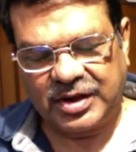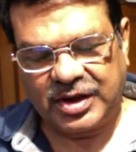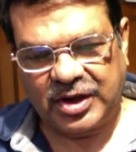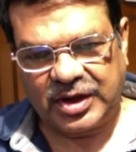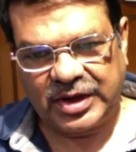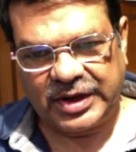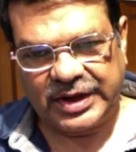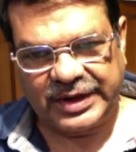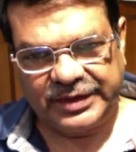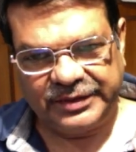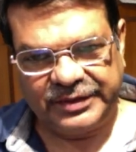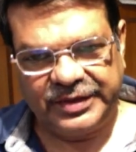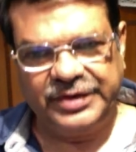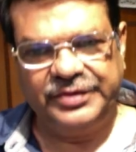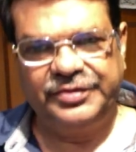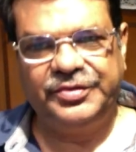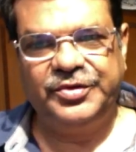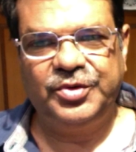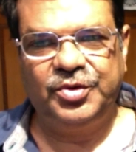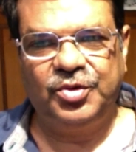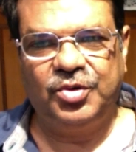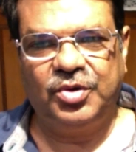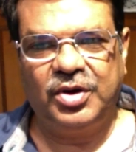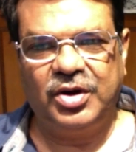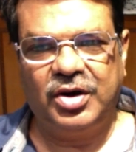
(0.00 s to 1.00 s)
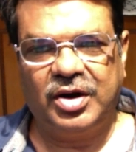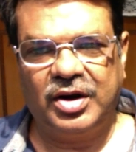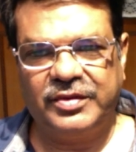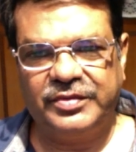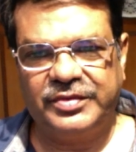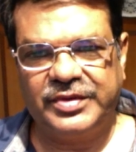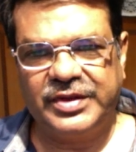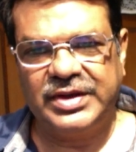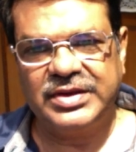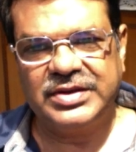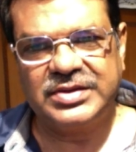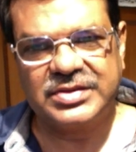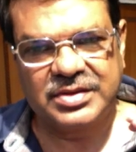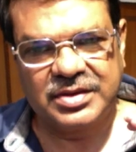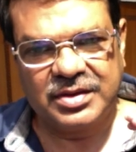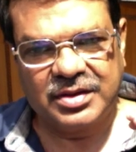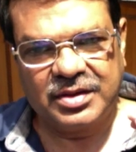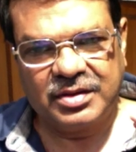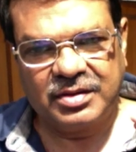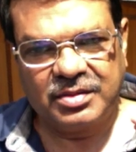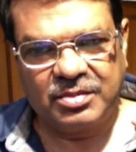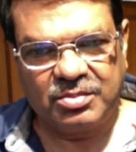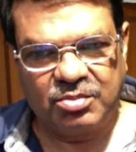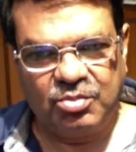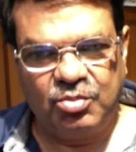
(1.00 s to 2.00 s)
and even if you know a lot of things,
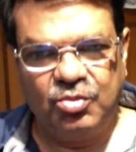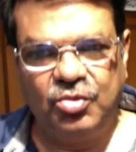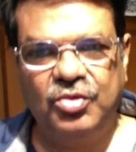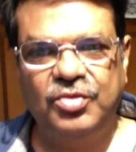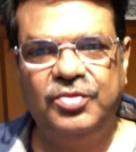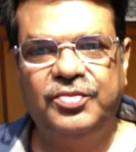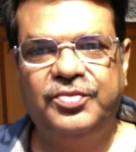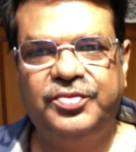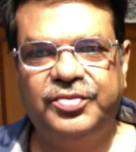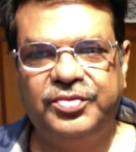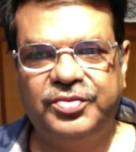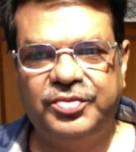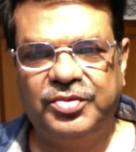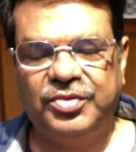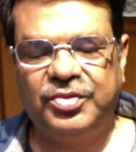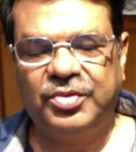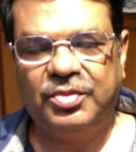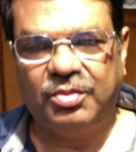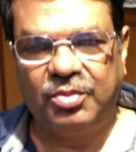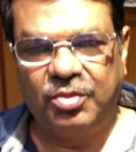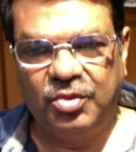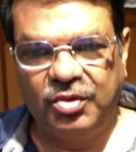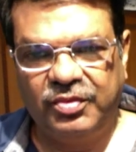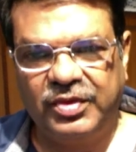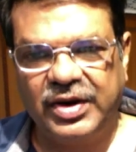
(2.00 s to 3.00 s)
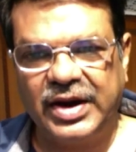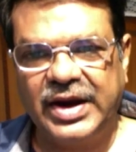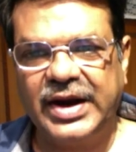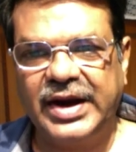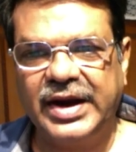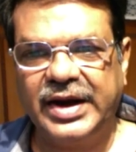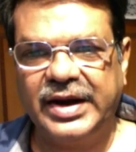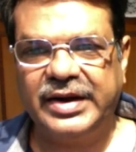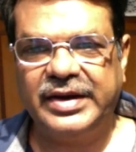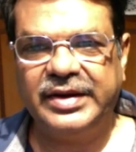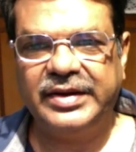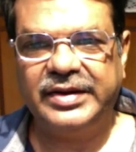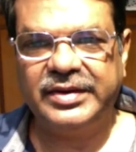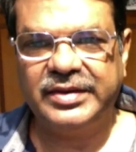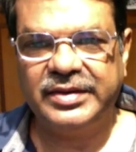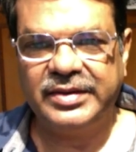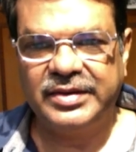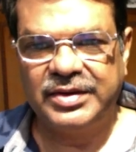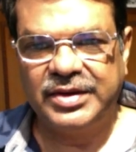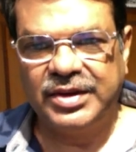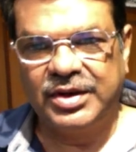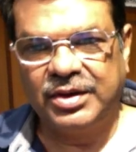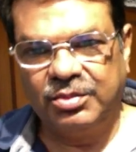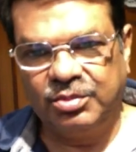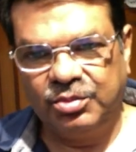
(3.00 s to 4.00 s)
move ahead,
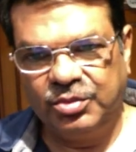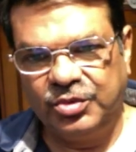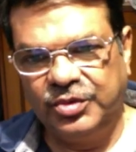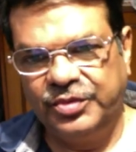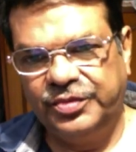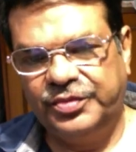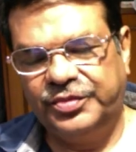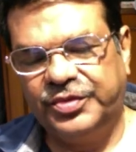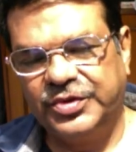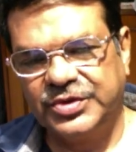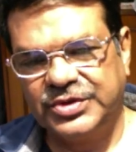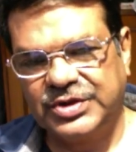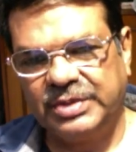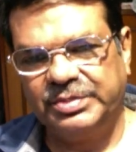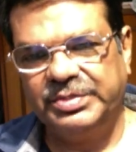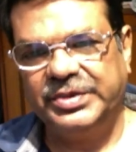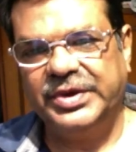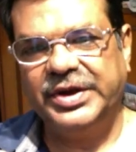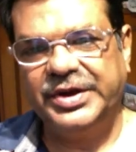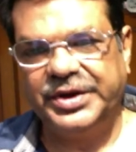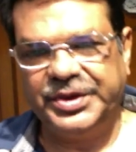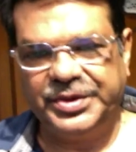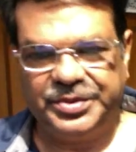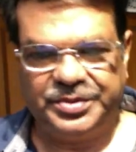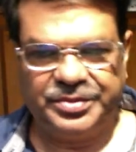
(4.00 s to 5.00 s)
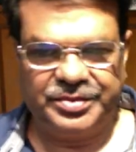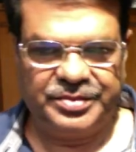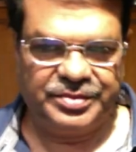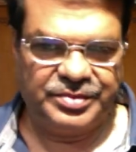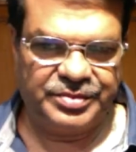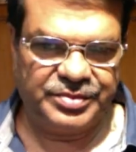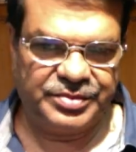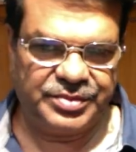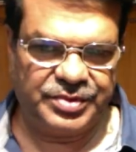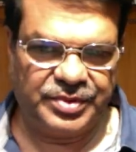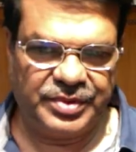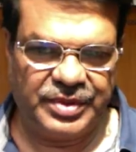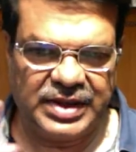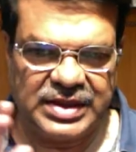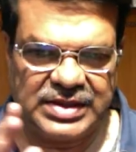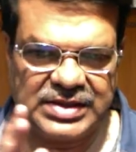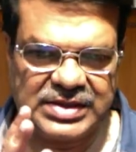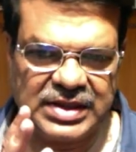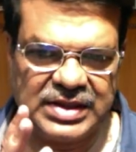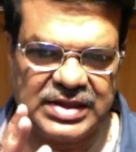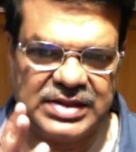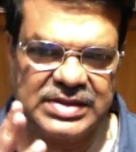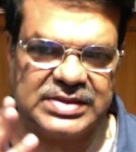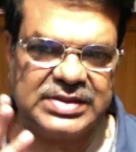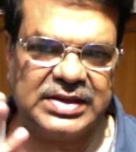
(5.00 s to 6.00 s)
move for something new. So let's
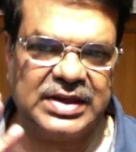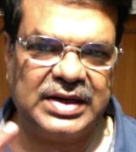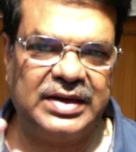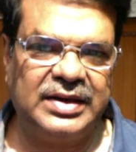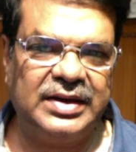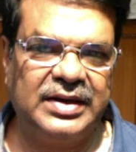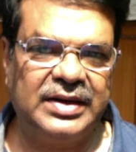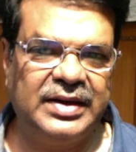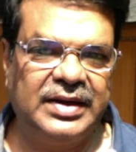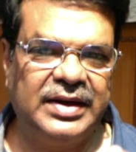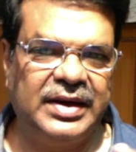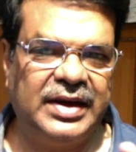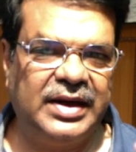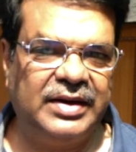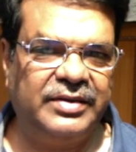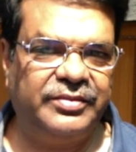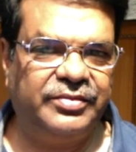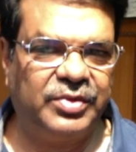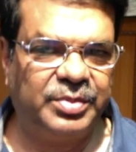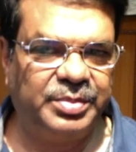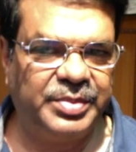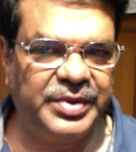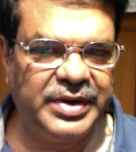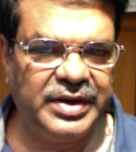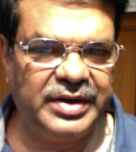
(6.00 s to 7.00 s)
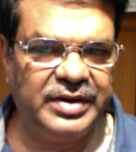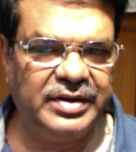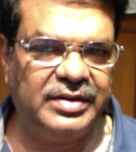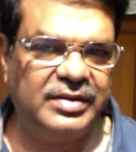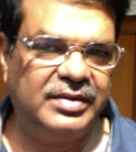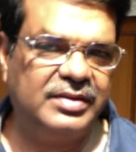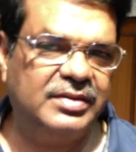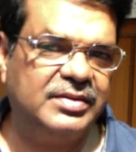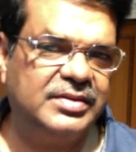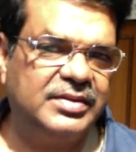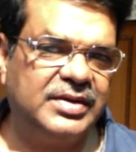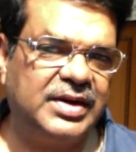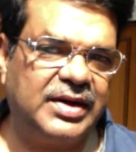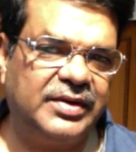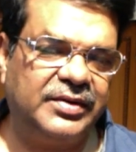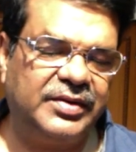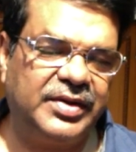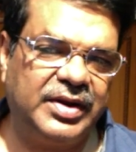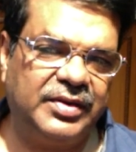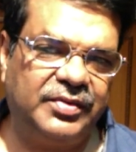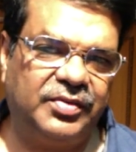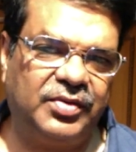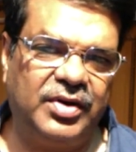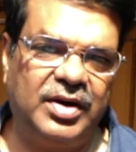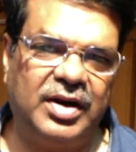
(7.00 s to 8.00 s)
understand. And for me,
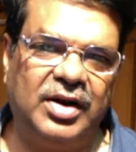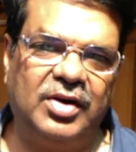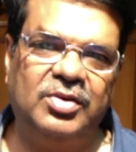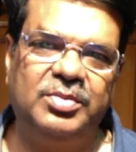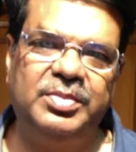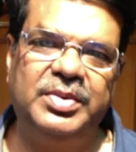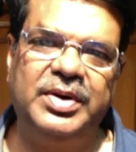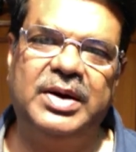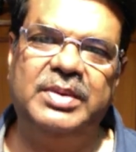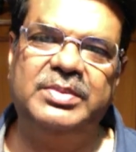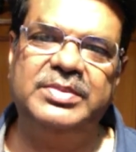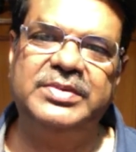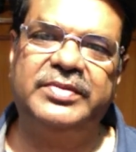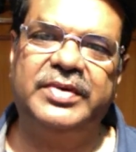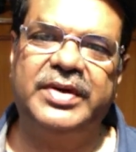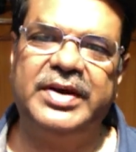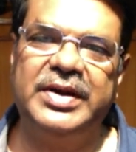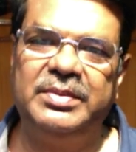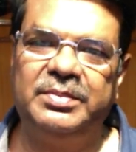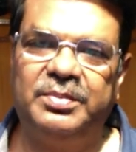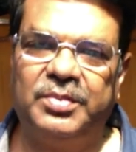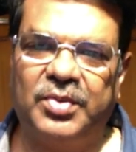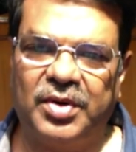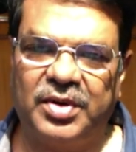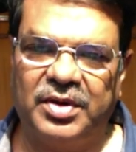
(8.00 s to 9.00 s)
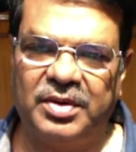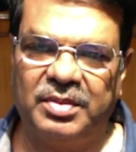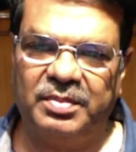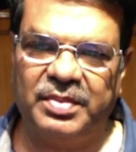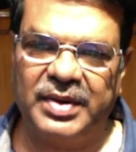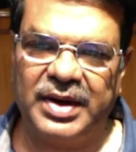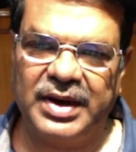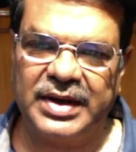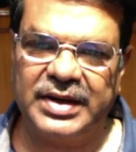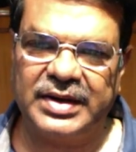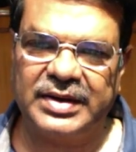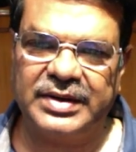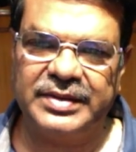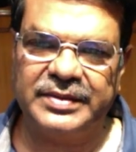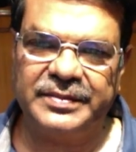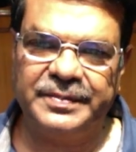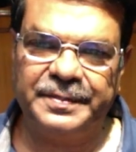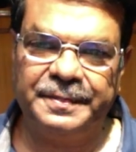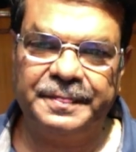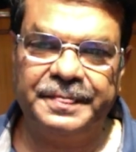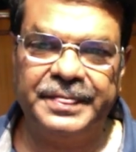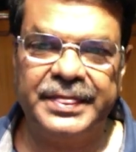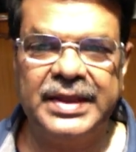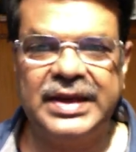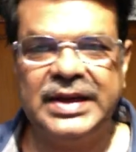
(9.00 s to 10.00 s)
Therefore, Rahu becomes a very important planet.
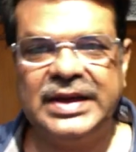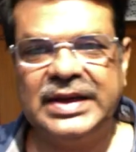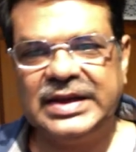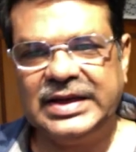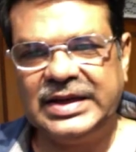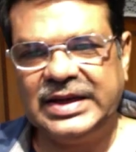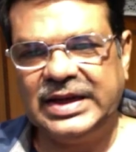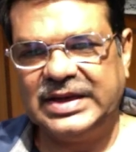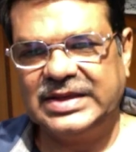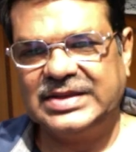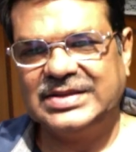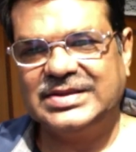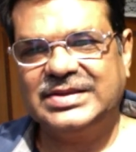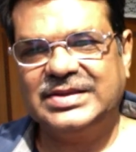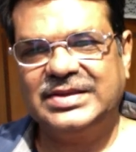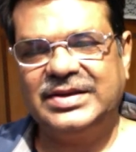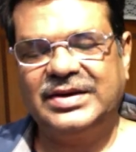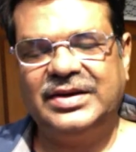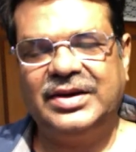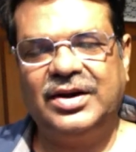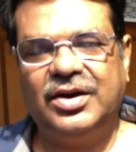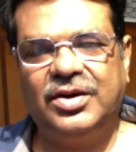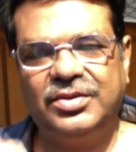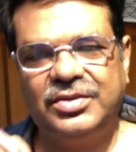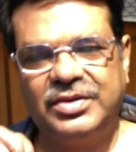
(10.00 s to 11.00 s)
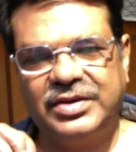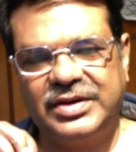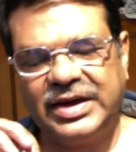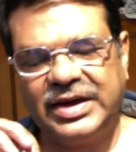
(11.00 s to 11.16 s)
Yes, now the